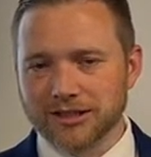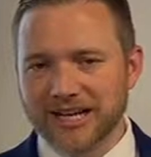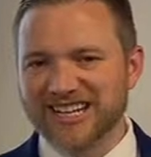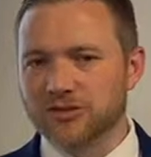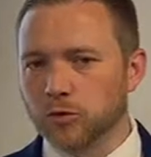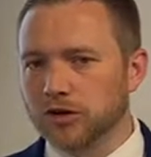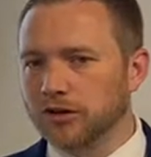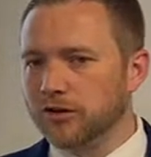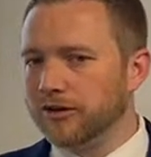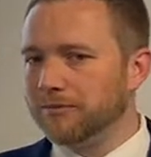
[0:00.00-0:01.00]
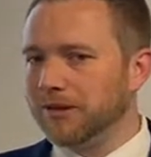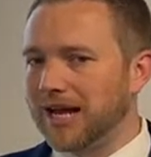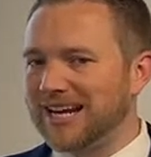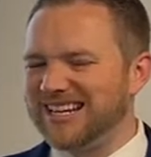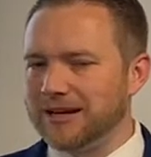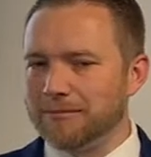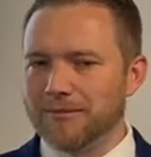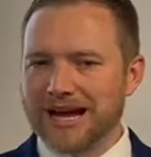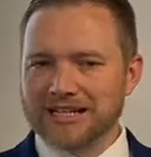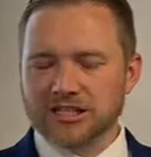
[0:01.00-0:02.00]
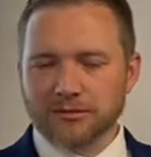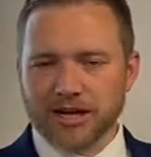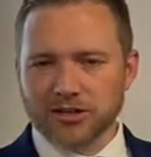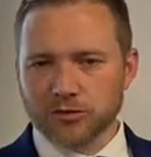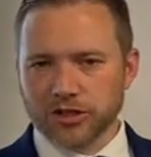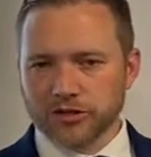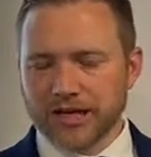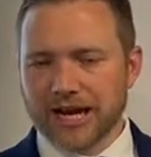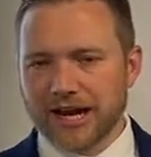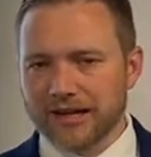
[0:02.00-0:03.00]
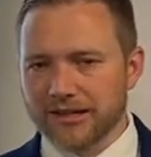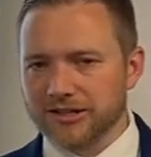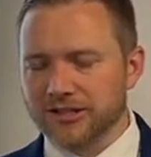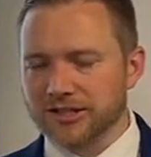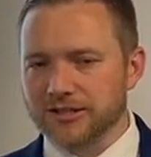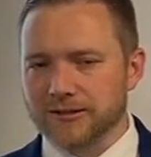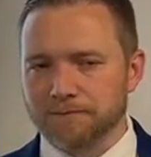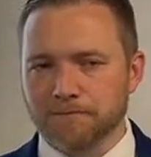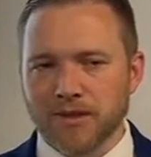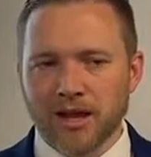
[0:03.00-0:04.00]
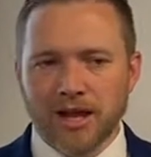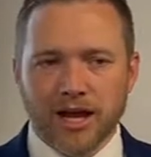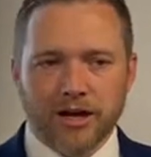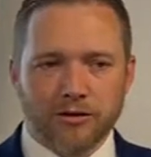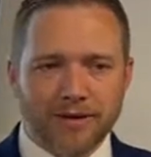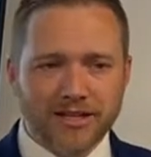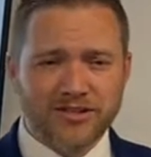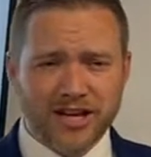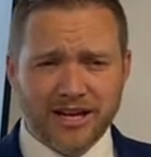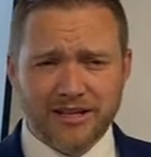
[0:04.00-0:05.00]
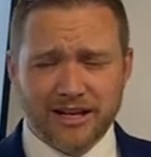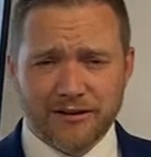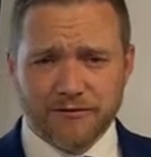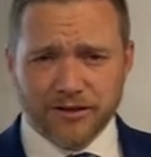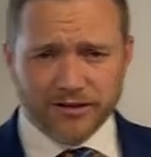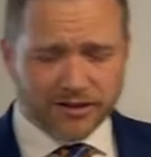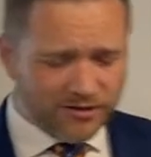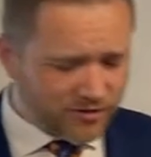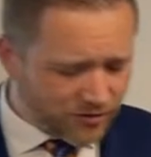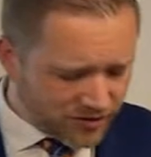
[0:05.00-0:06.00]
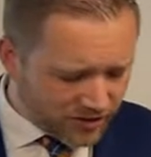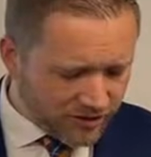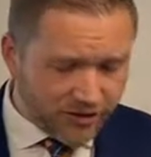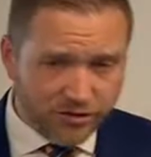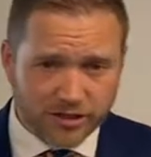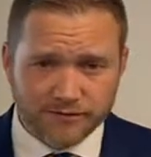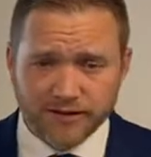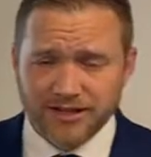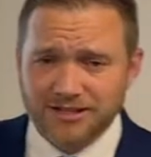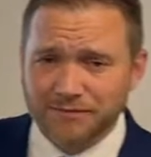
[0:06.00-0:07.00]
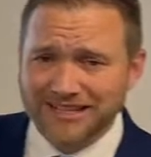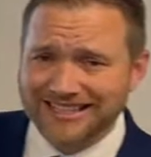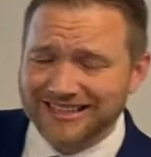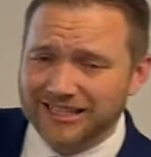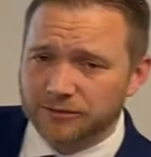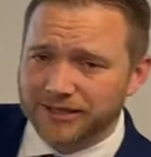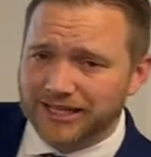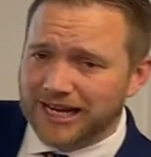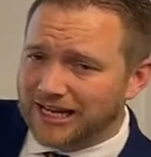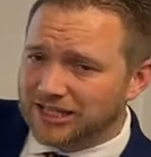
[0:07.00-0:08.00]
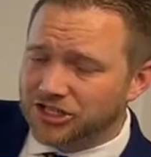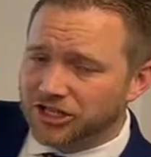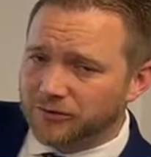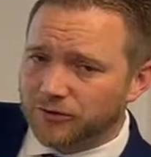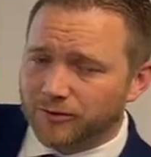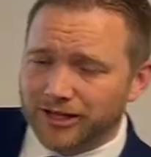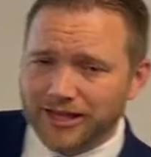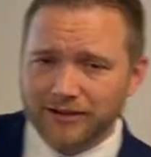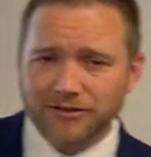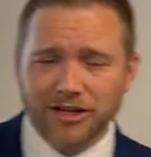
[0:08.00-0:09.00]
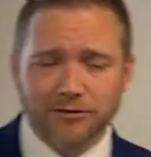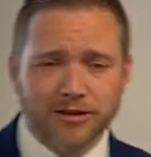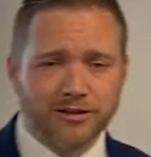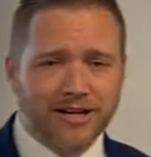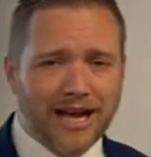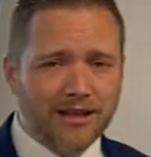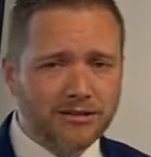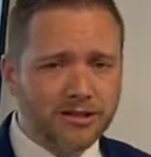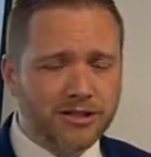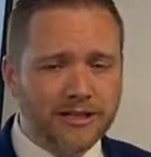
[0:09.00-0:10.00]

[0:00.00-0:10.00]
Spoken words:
It's worth doing planning to maximize what you get out of this system. I don't mind saying that I feel that the Social Security Trust Fund has been a little bit negligent with what they've done with your dollars.